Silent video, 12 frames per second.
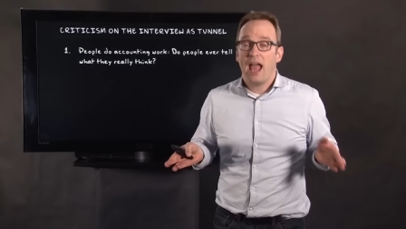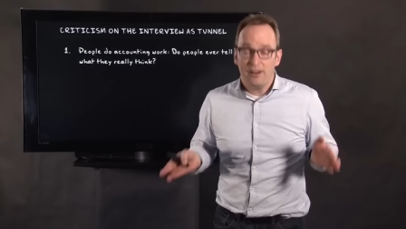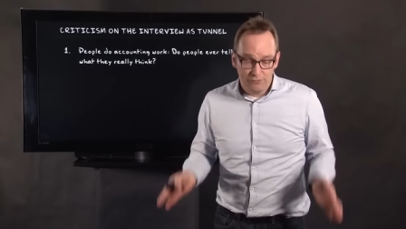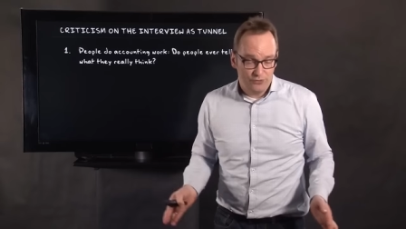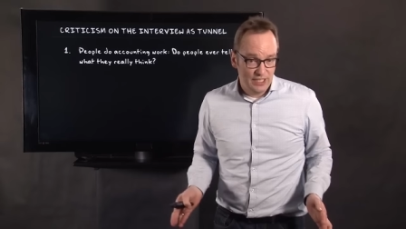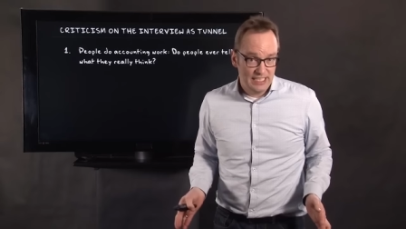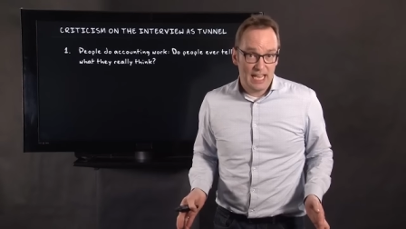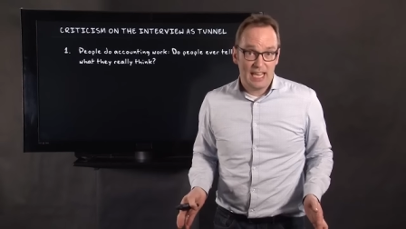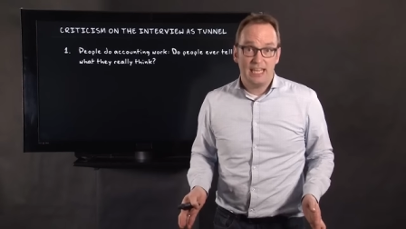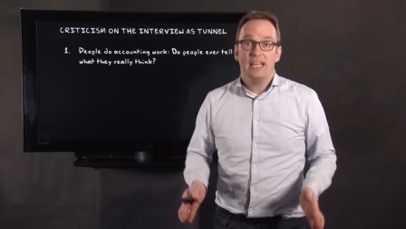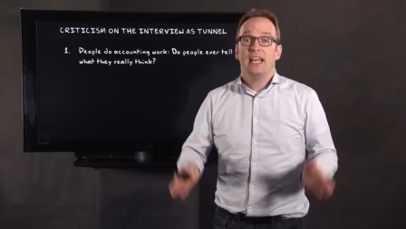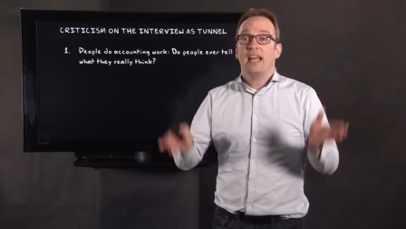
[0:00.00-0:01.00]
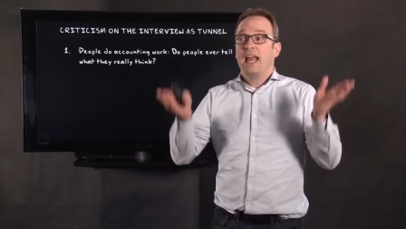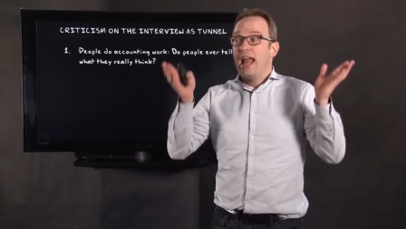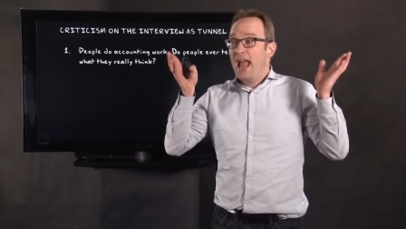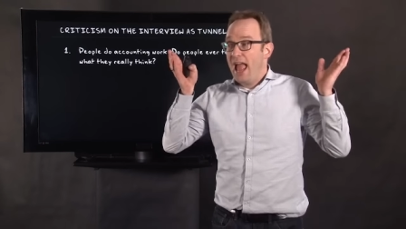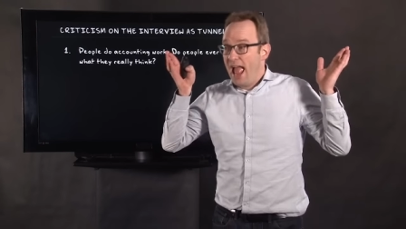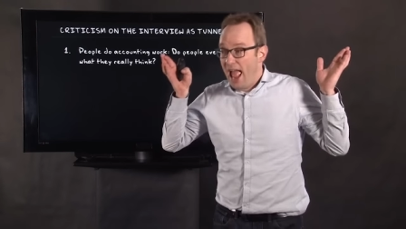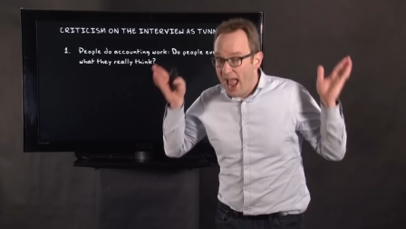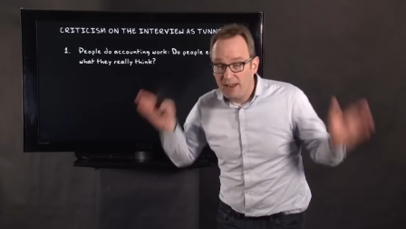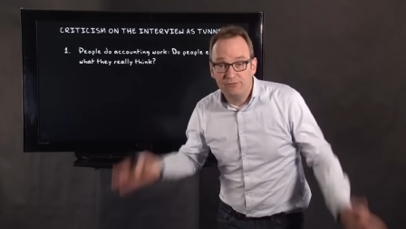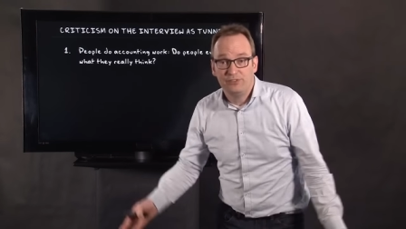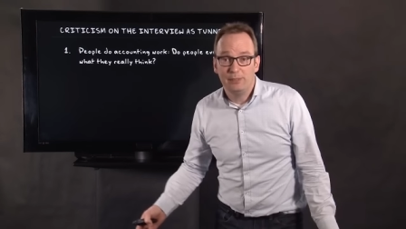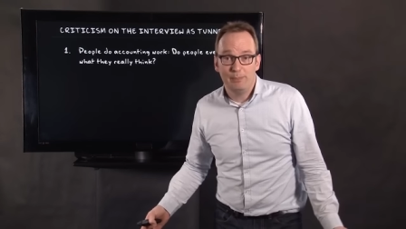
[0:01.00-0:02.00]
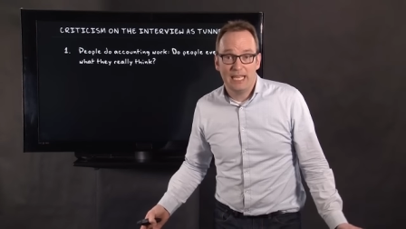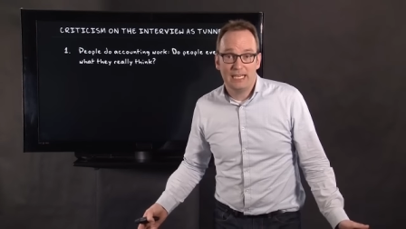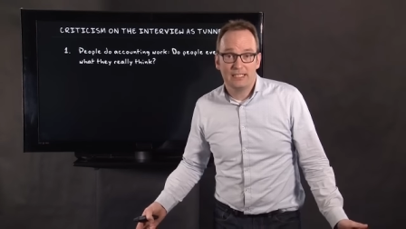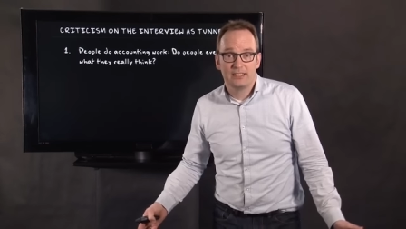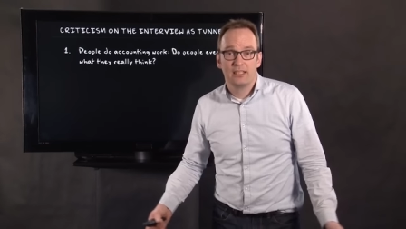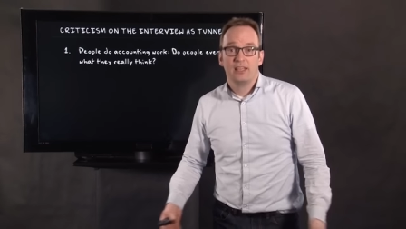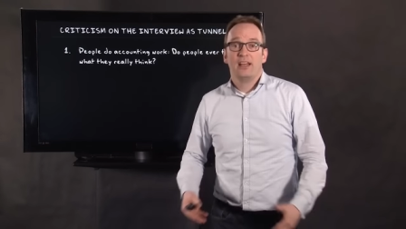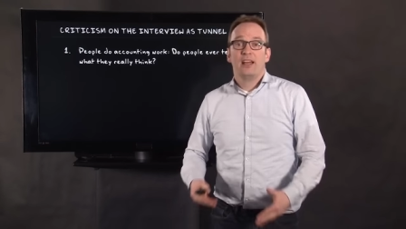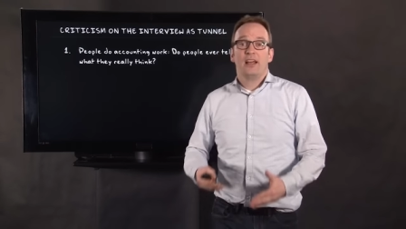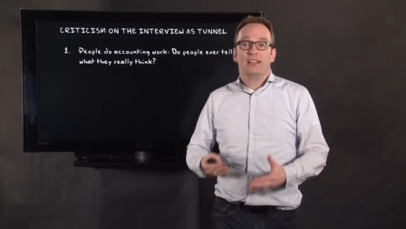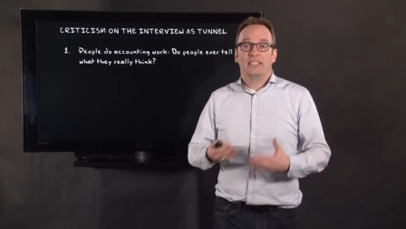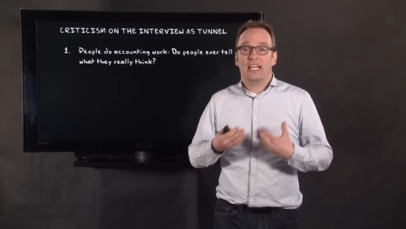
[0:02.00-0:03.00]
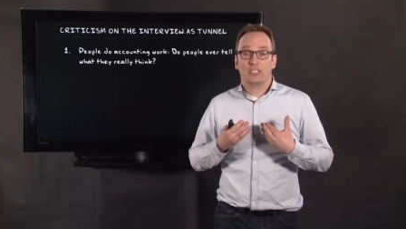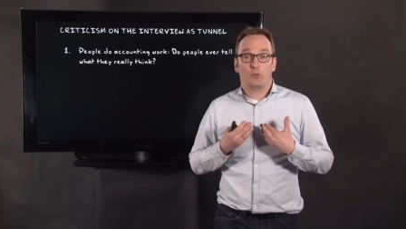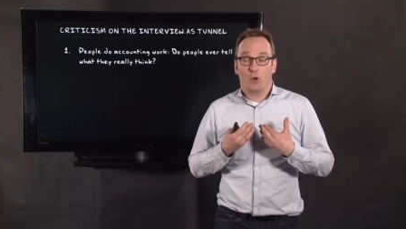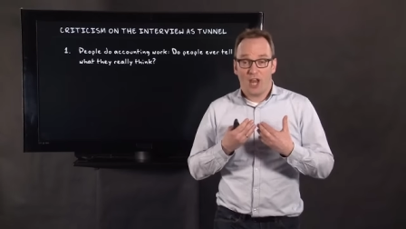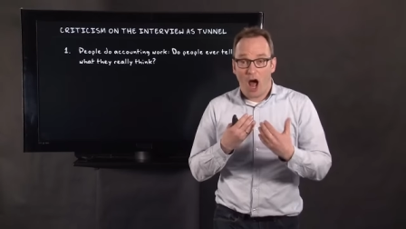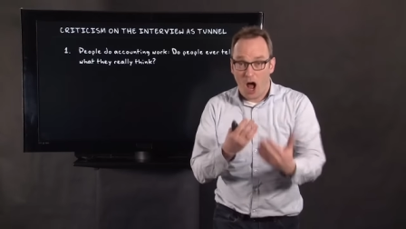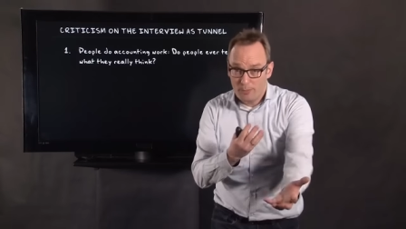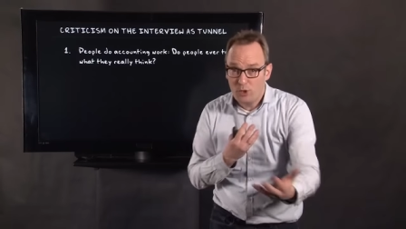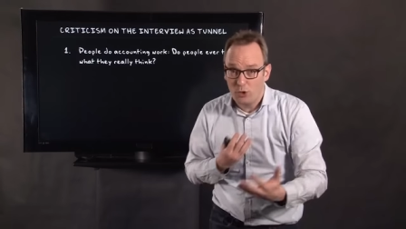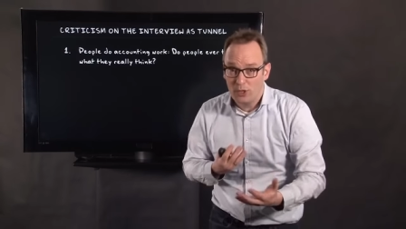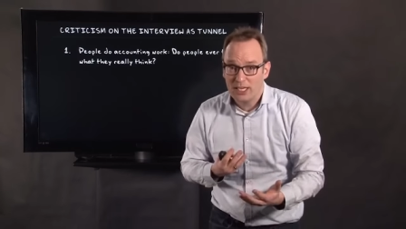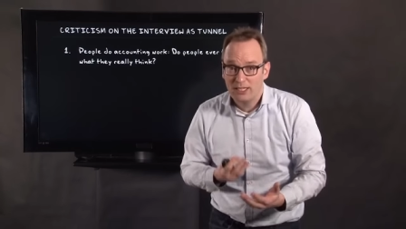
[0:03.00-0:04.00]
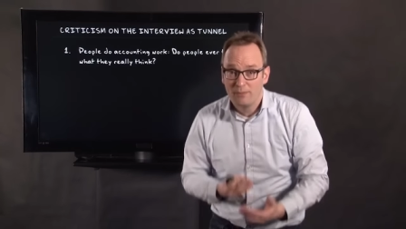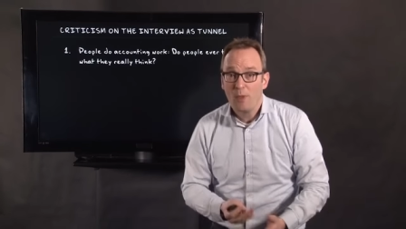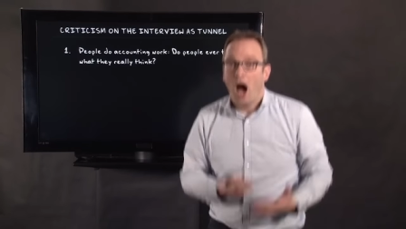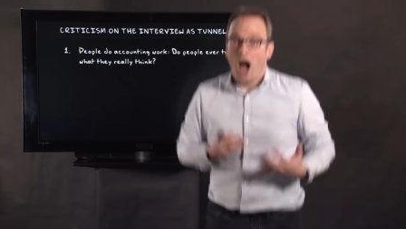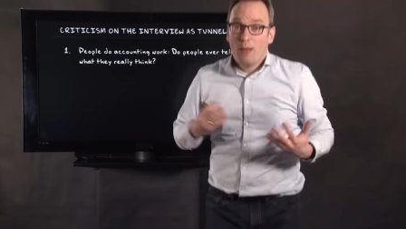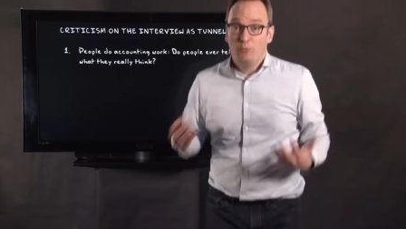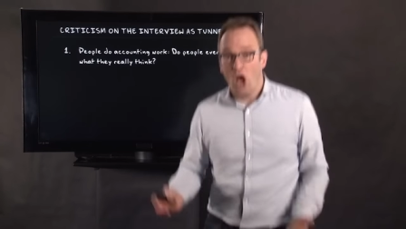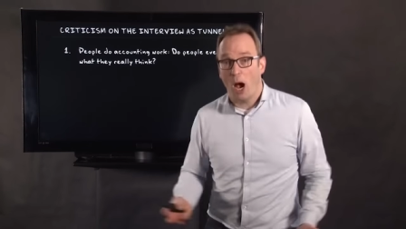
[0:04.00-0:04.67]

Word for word: every day, every minute. That's what I'm doing. I'm